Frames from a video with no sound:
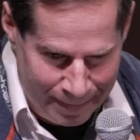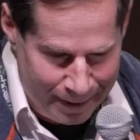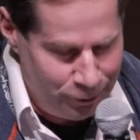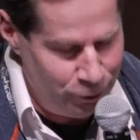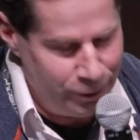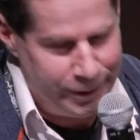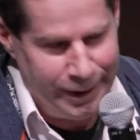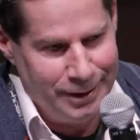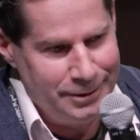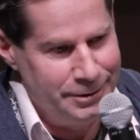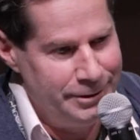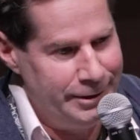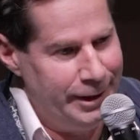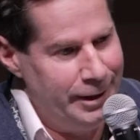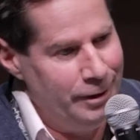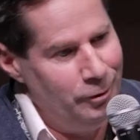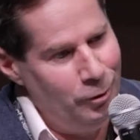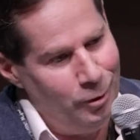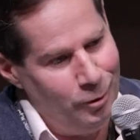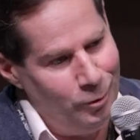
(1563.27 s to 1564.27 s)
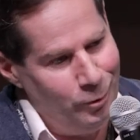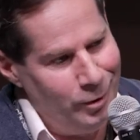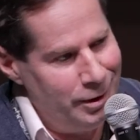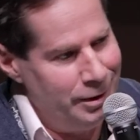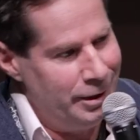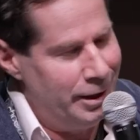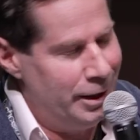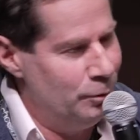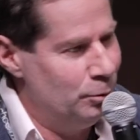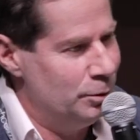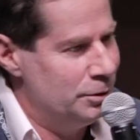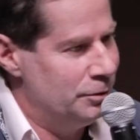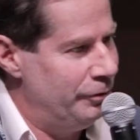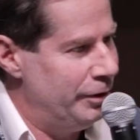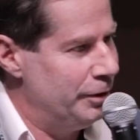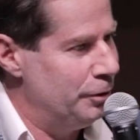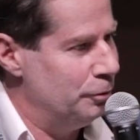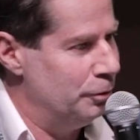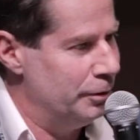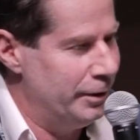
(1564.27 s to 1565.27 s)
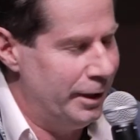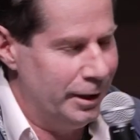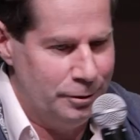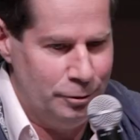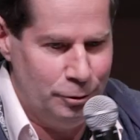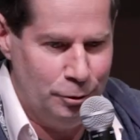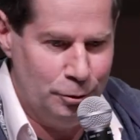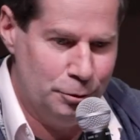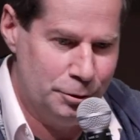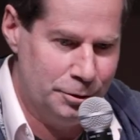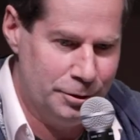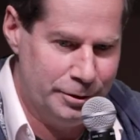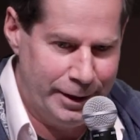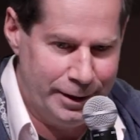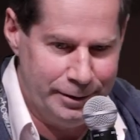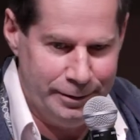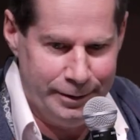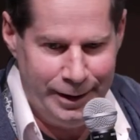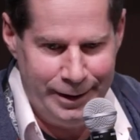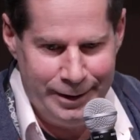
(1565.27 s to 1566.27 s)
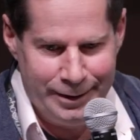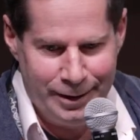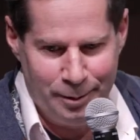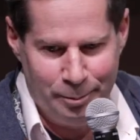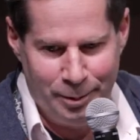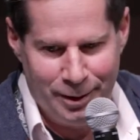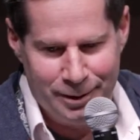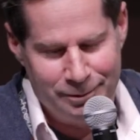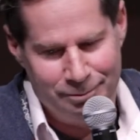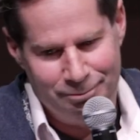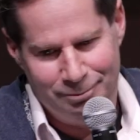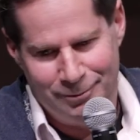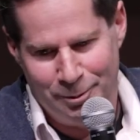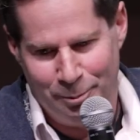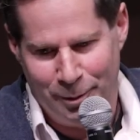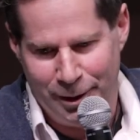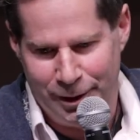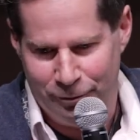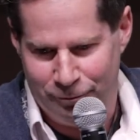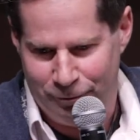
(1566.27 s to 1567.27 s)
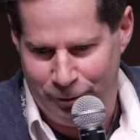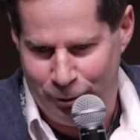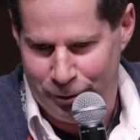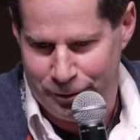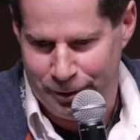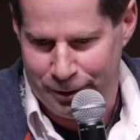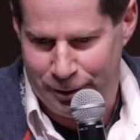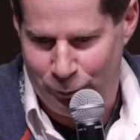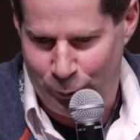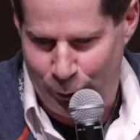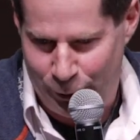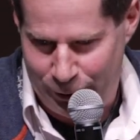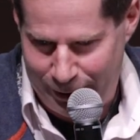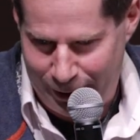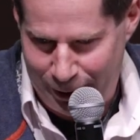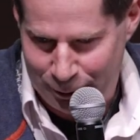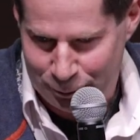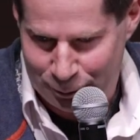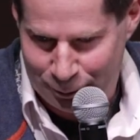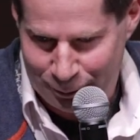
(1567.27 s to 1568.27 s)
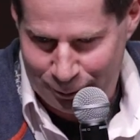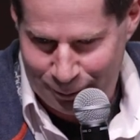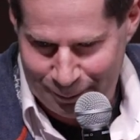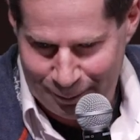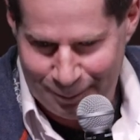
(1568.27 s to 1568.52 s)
You can't say, oh, well, I was very good at user and data, but the money flow didn't work out,